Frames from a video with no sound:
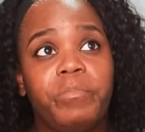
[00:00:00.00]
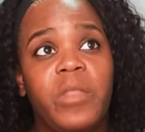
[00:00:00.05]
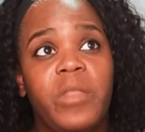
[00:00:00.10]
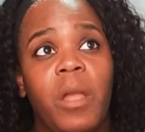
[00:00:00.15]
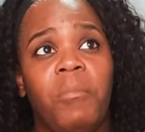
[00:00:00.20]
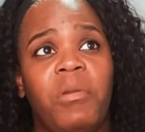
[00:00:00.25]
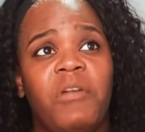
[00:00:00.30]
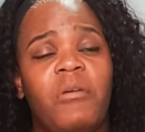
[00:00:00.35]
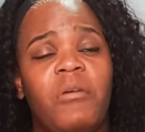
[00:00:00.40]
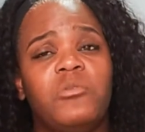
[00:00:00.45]

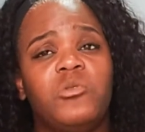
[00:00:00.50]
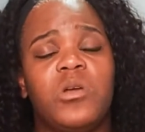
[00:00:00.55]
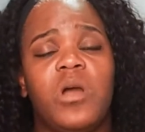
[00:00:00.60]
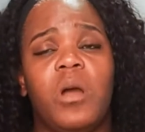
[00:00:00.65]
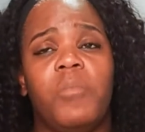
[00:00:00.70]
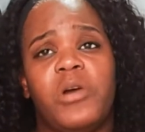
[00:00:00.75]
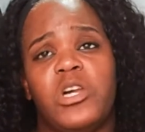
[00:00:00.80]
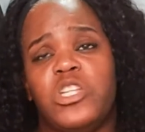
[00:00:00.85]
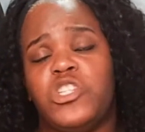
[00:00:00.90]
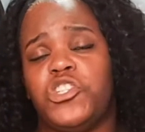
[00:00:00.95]
but if I'm doing a
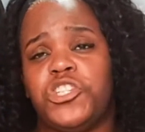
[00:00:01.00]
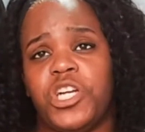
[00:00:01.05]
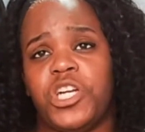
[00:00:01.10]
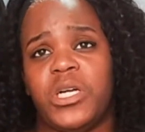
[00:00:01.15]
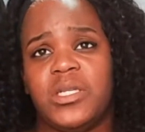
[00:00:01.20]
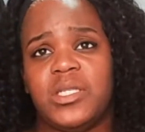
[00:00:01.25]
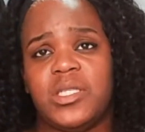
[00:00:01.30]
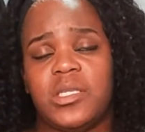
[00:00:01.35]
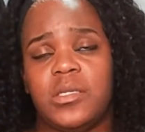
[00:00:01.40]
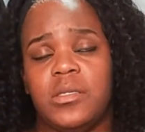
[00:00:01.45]
bunch of
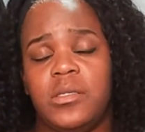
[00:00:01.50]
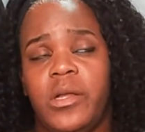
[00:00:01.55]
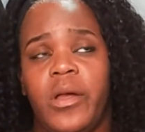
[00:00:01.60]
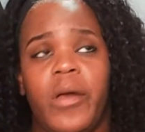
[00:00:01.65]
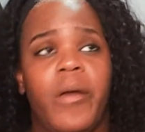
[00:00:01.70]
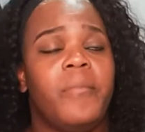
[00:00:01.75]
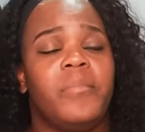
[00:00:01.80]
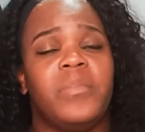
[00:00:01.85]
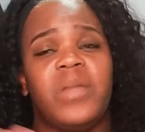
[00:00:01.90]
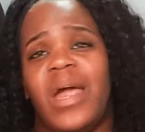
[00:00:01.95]
shirts,
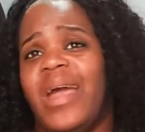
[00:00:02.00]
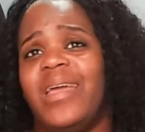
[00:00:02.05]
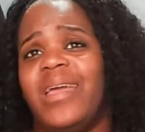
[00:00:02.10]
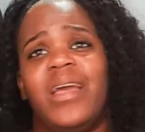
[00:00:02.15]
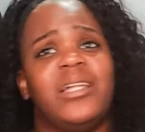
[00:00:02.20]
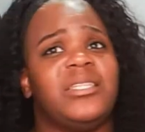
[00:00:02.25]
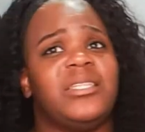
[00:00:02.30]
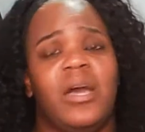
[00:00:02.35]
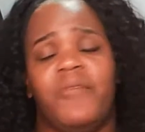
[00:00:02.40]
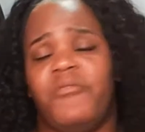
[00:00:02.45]
I ain't
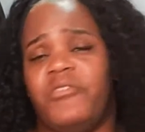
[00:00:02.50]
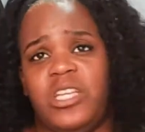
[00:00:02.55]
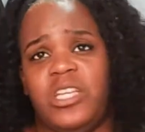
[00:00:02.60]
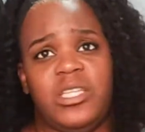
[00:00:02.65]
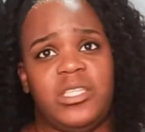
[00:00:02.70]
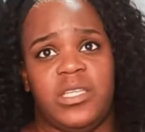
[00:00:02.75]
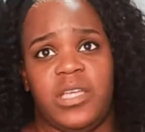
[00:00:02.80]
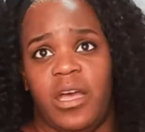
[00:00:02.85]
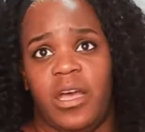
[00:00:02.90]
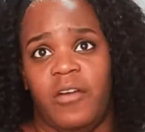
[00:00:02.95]
got time for
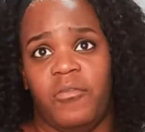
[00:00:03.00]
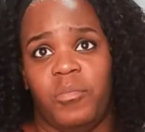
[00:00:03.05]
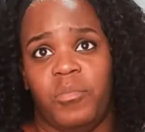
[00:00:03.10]
DTF,